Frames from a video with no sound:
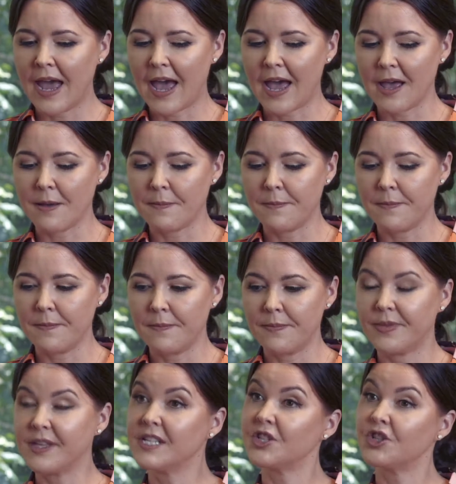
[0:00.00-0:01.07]

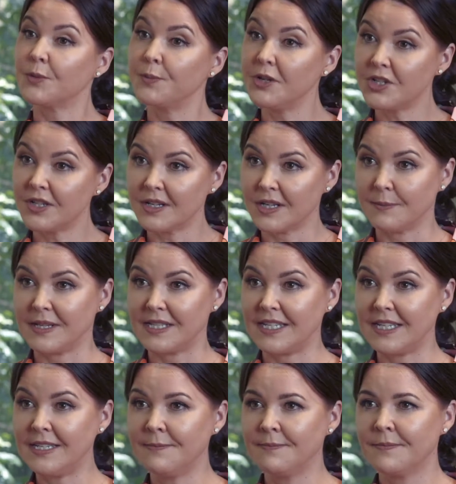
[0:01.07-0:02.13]
The distribution
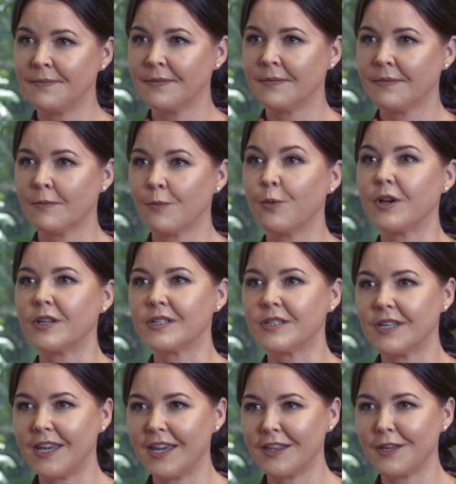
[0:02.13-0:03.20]
committee works
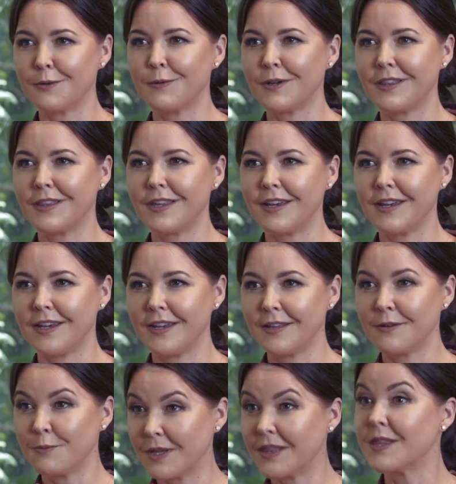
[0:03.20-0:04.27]
together with
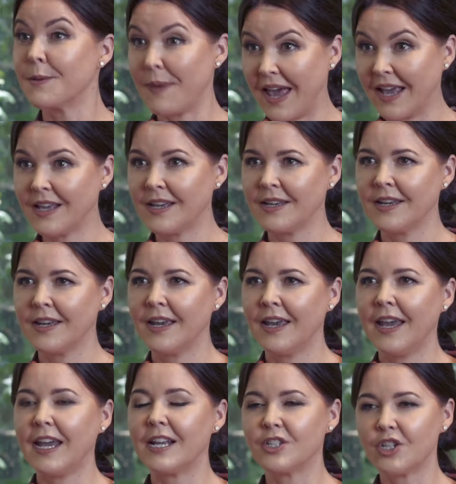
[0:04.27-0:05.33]
the bank
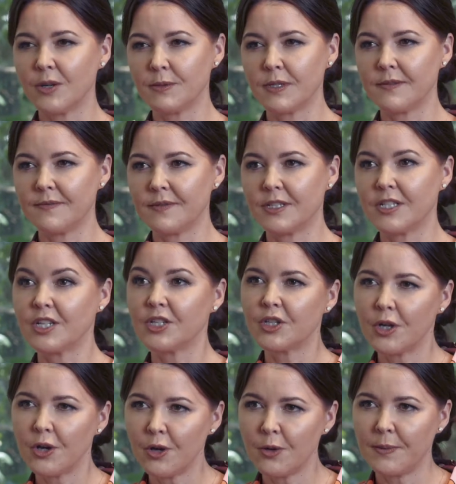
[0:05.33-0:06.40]
in terms of
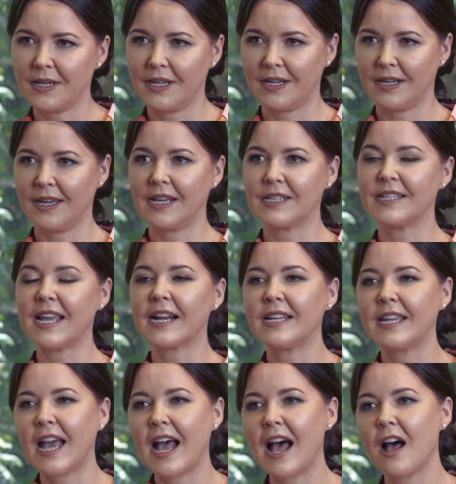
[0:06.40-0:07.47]
determining
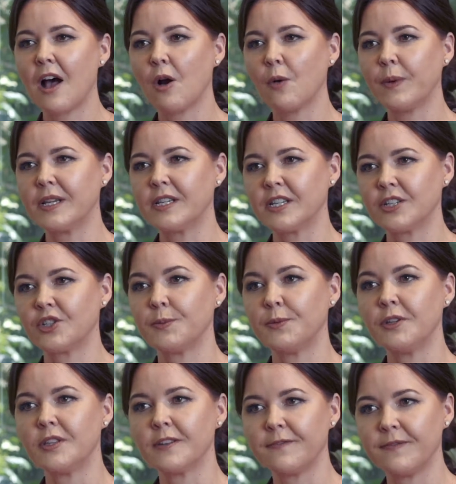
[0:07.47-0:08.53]
exactly how we
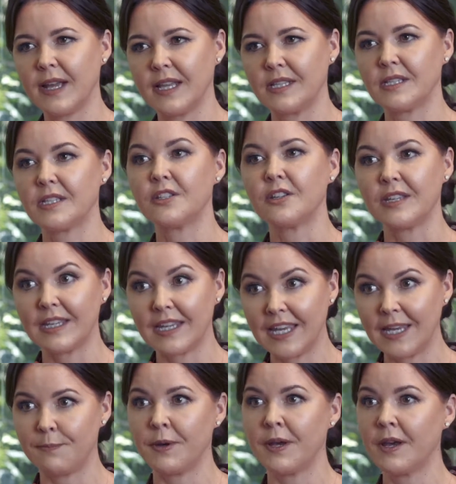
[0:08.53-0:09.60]
distribute the funds to
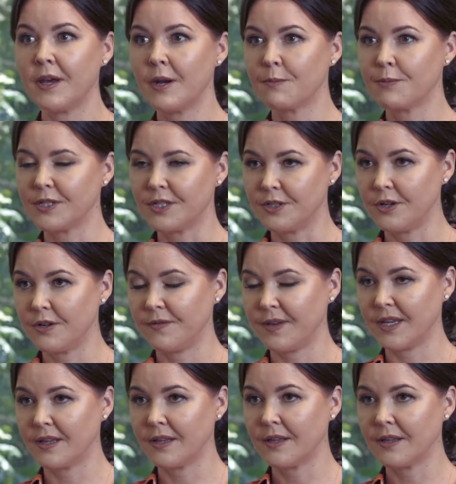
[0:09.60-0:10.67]
keep
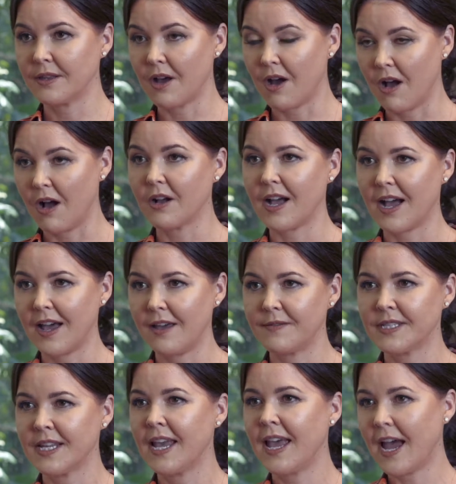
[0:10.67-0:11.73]
preserving the
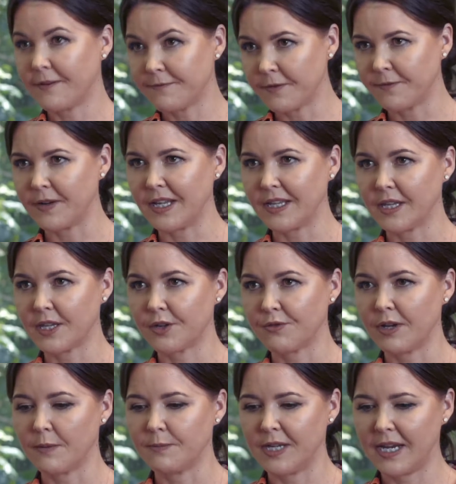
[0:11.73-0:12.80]
archives and fulfilling the
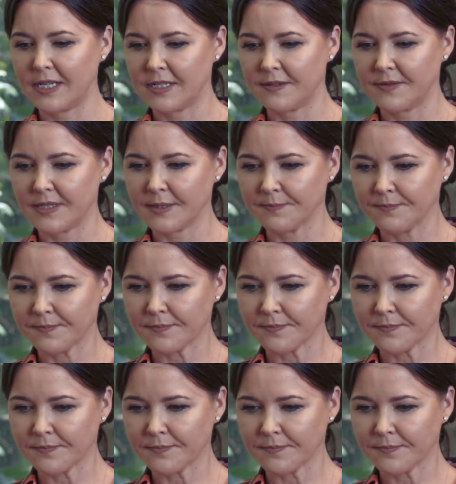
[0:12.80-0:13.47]
3 objectives.